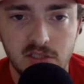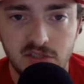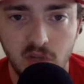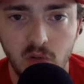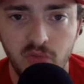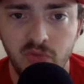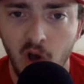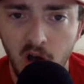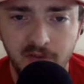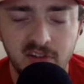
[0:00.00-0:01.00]
So the
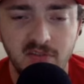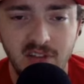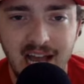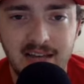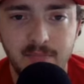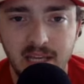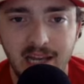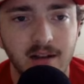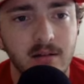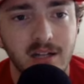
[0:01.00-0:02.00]
offensive line
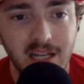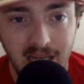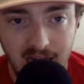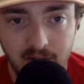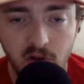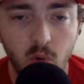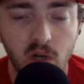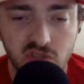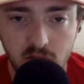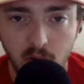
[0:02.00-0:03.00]
being kind of a
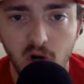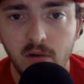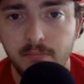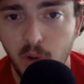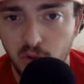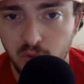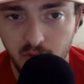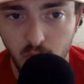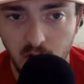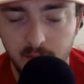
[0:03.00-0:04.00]
question mark, both with
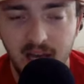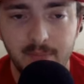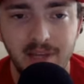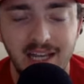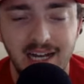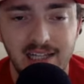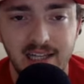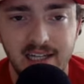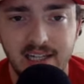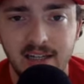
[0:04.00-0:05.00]
their running back being
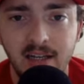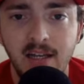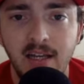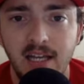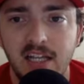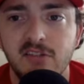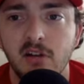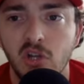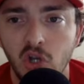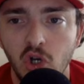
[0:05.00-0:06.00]
highlighted it's
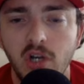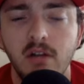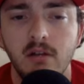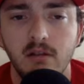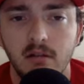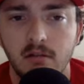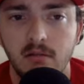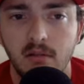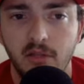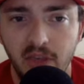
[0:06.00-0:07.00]
a good
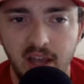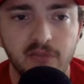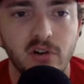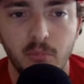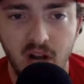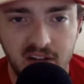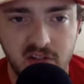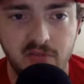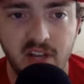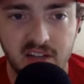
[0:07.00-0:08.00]
thing for
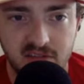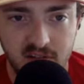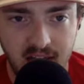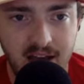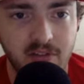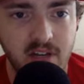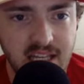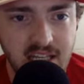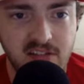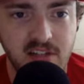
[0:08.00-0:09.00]
Nebraska fans to have an
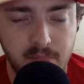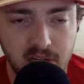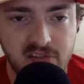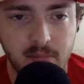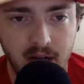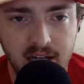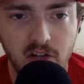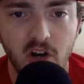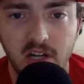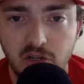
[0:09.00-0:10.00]
easy peace of
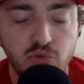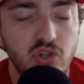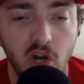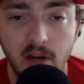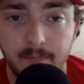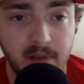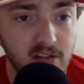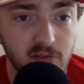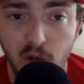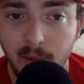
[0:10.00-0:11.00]
mind on. And you should,
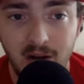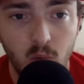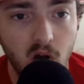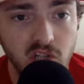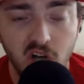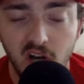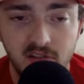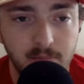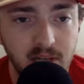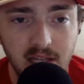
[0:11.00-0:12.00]
because if you go back, watch
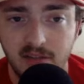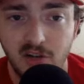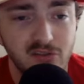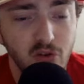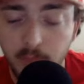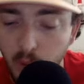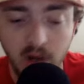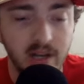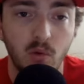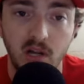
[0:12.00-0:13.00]
Austin Peay. There's no
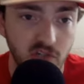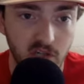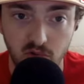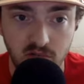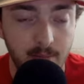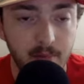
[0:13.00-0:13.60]
point in watching UTEP.